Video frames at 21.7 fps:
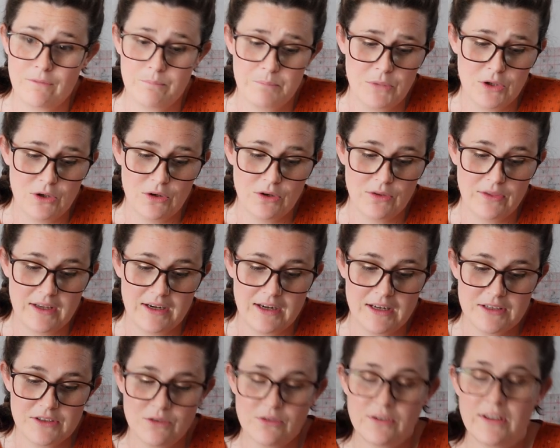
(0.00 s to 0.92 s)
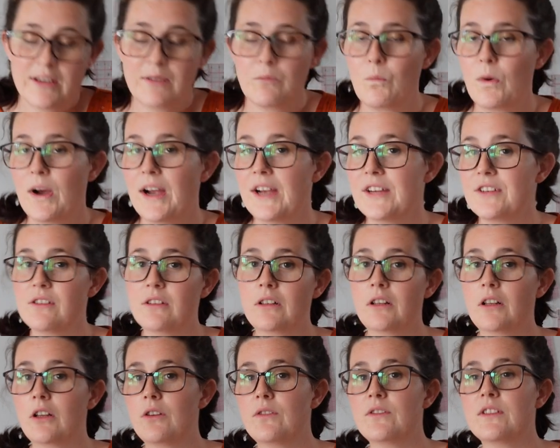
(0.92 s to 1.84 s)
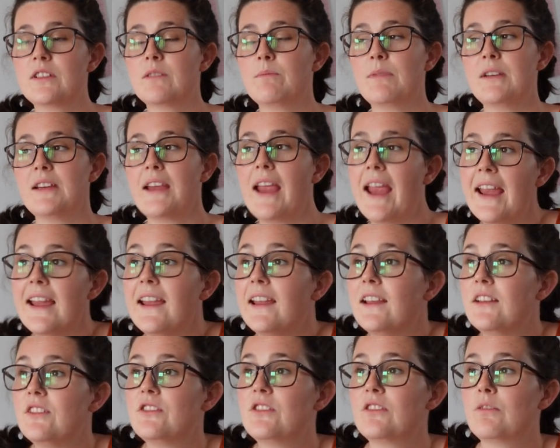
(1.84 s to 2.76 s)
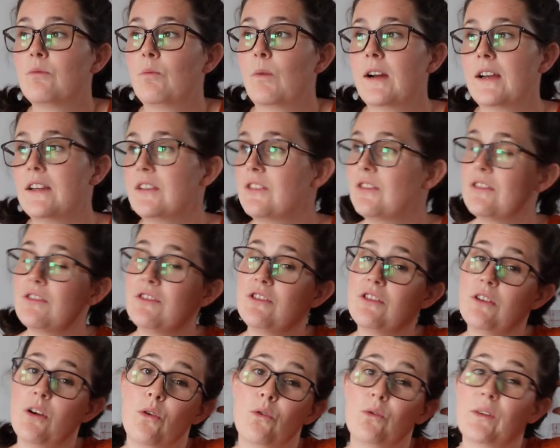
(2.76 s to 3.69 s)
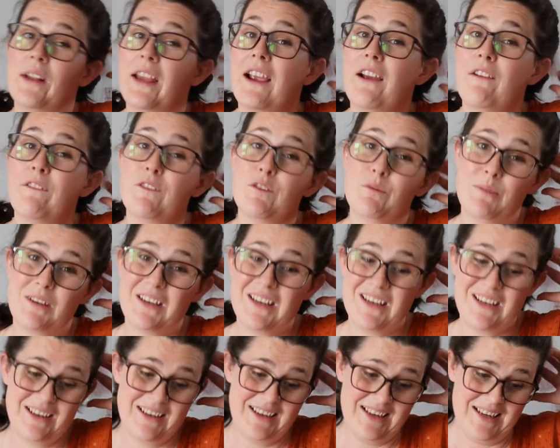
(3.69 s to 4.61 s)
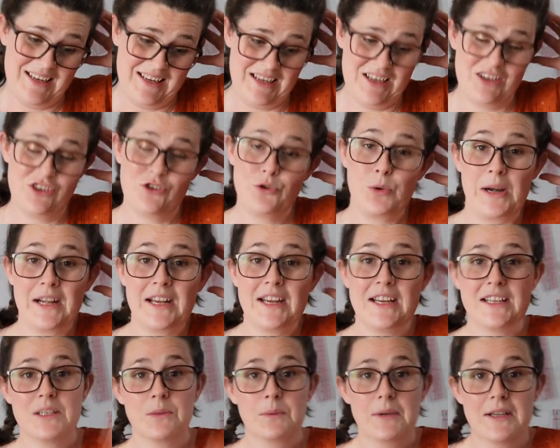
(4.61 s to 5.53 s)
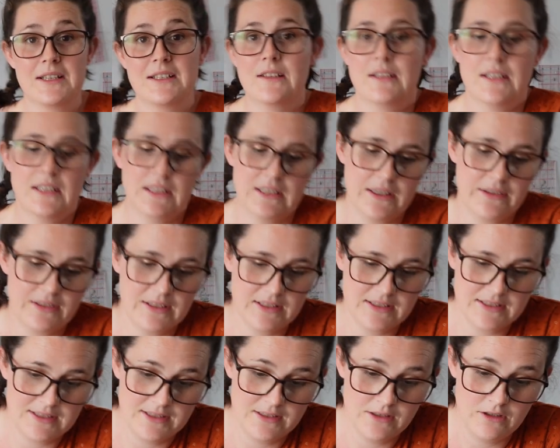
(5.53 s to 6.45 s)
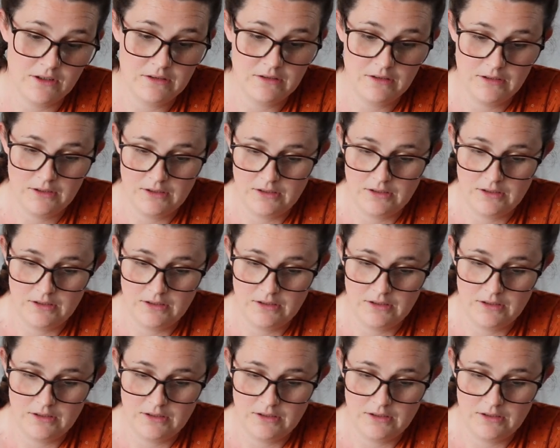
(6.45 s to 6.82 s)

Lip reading: but then I don't think, why should clothes be aged? Why should you only have to be 20 to wear something like this and not